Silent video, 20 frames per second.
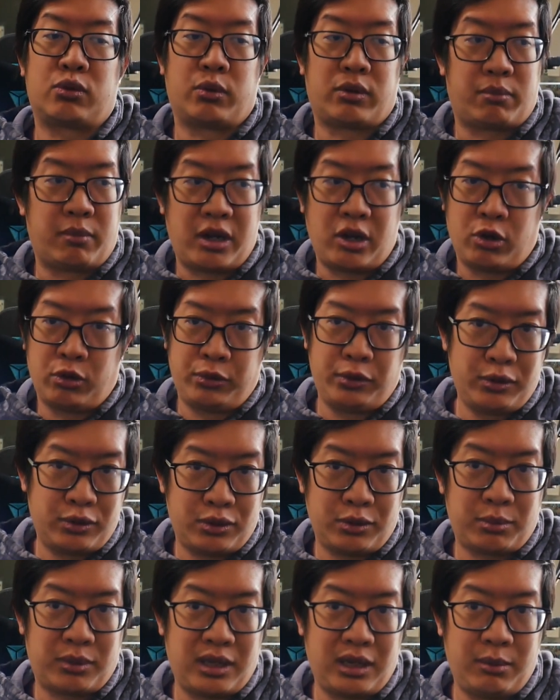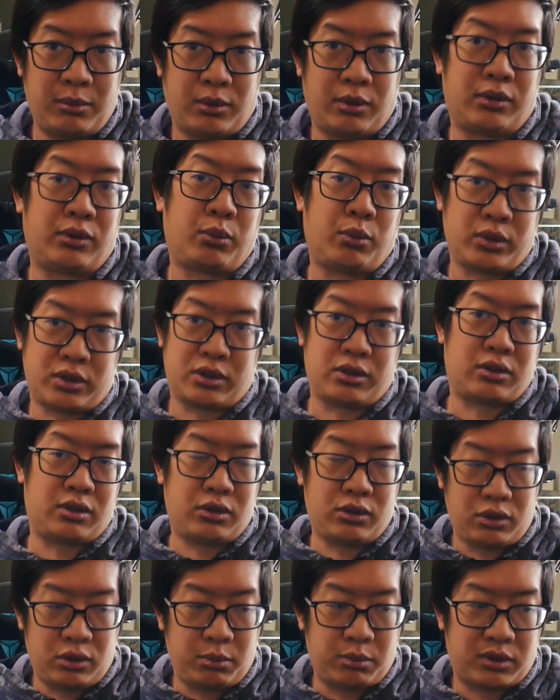with my only Zoom keyboard, which is the
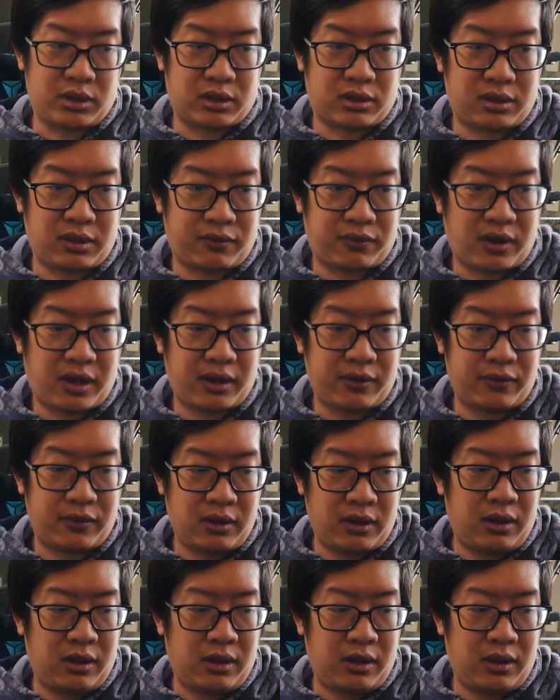Zoom65.